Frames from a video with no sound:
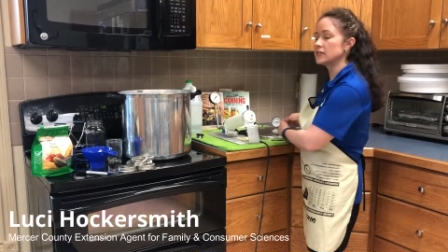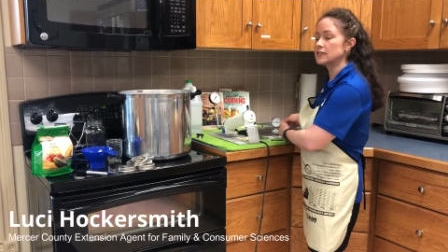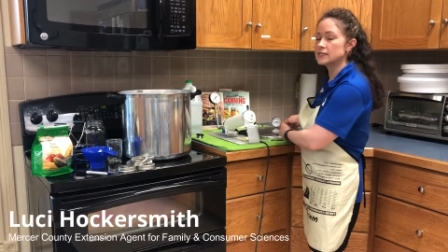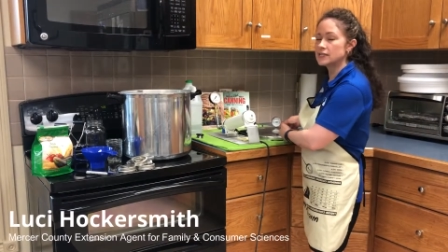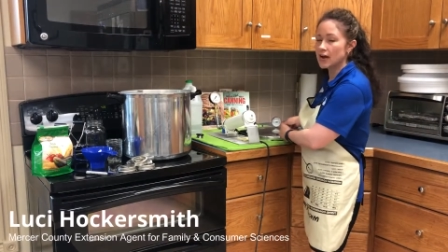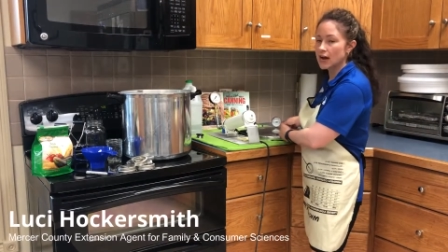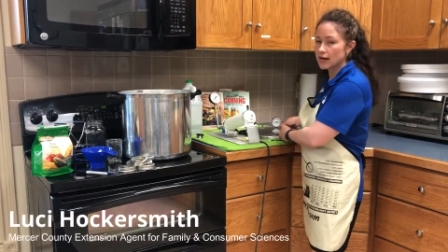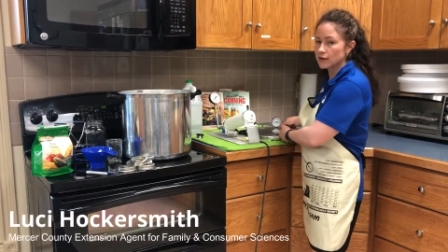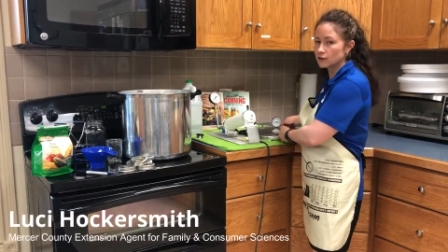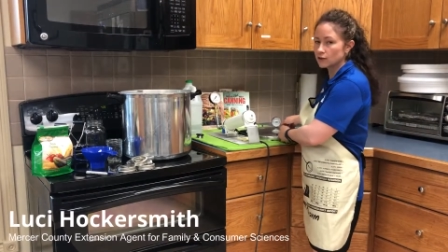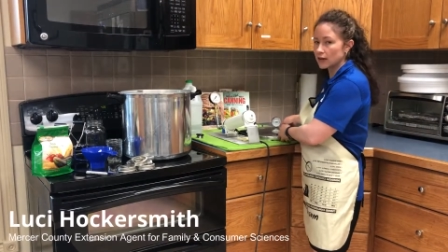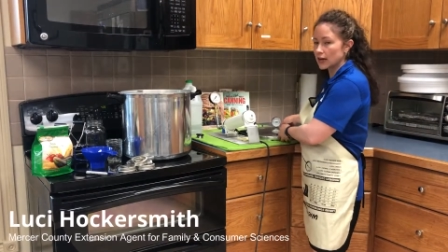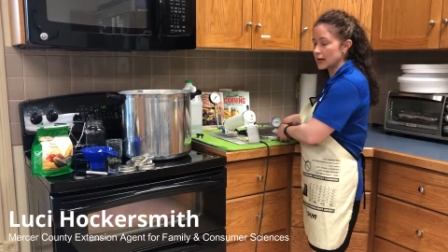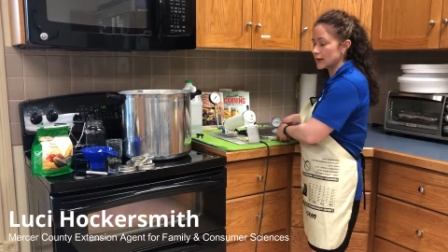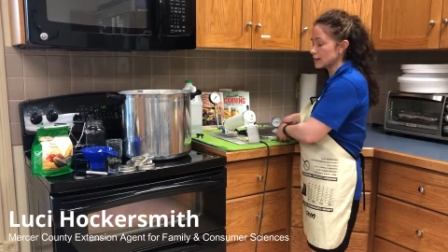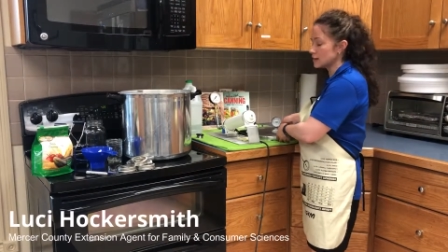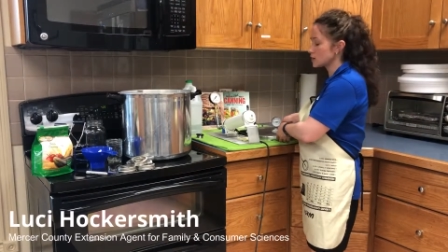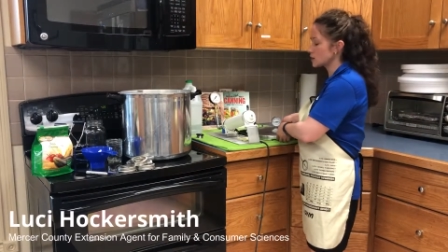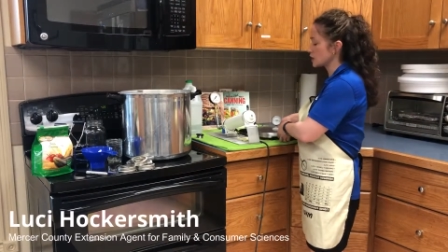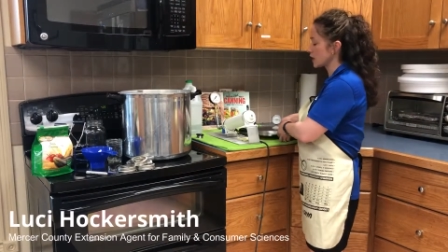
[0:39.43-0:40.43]
the dial
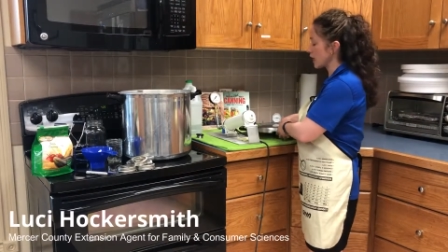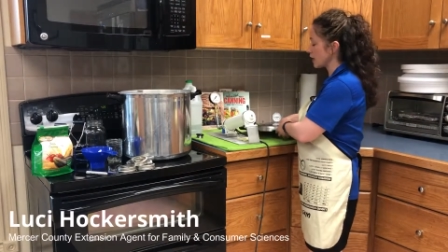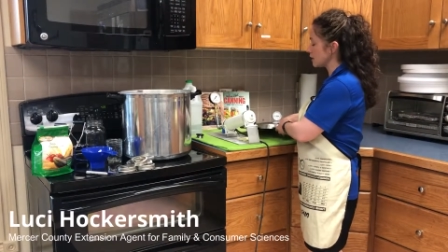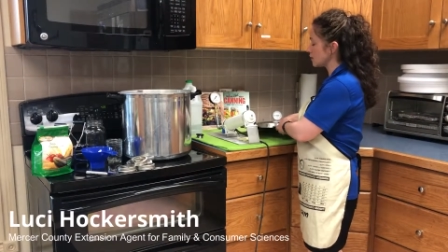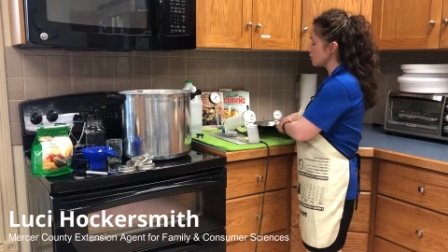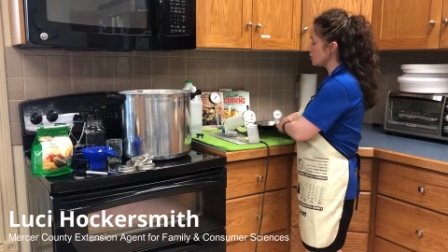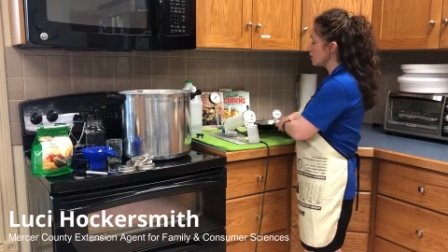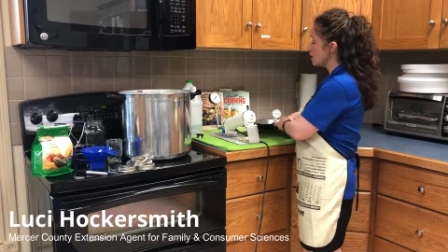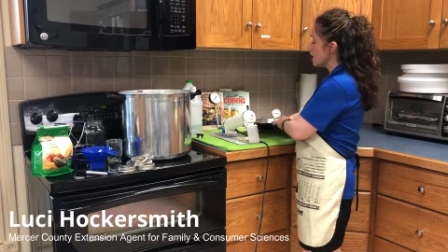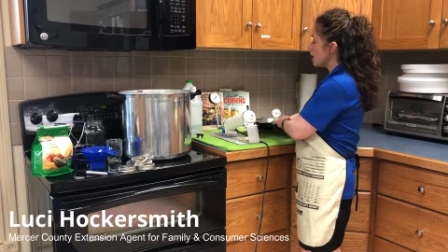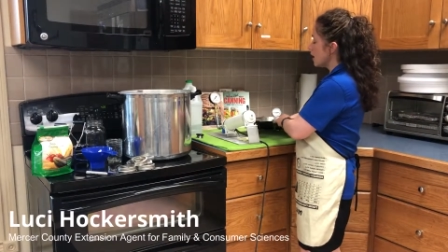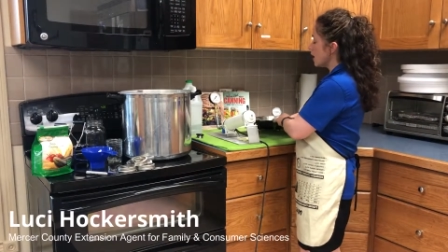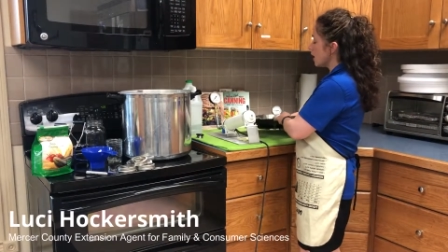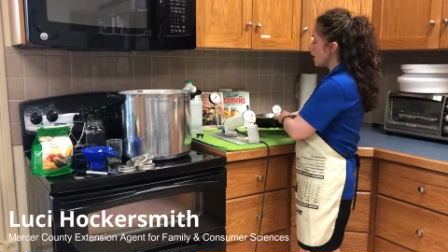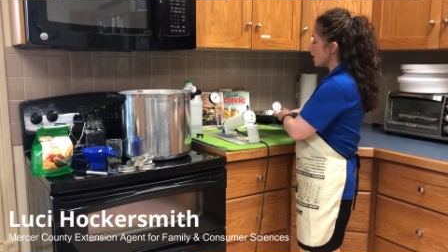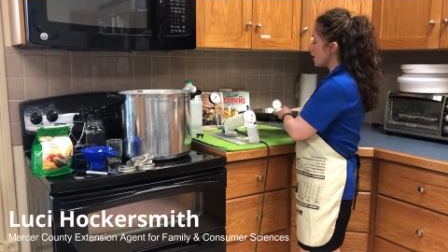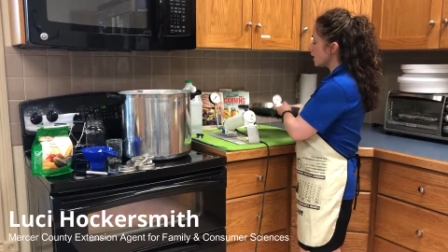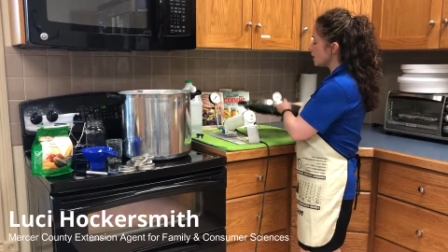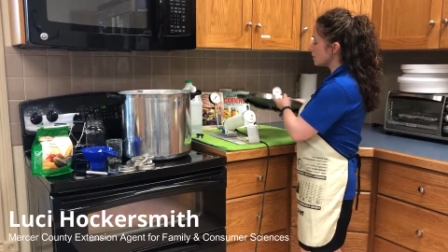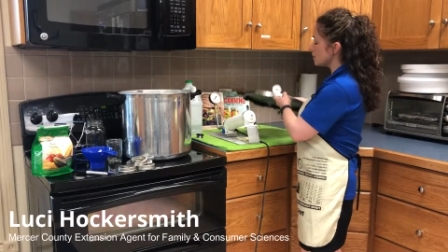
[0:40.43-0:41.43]
gauge canner.
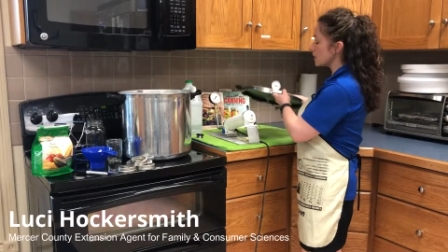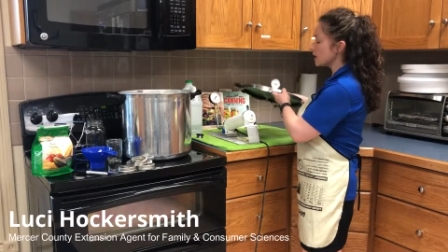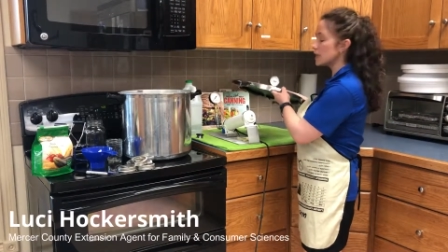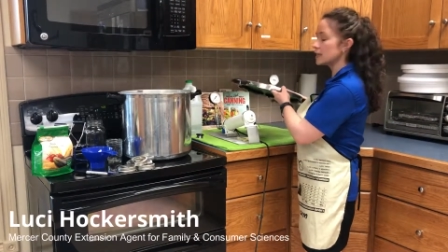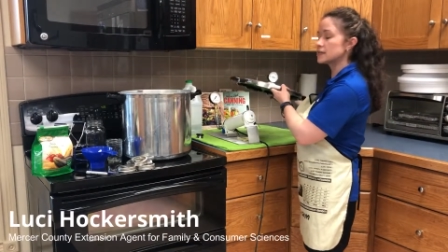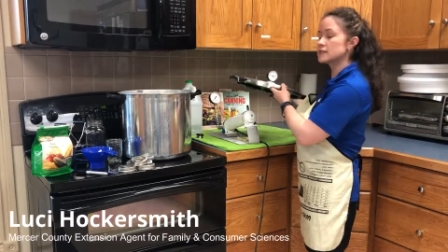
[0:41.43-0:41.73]
It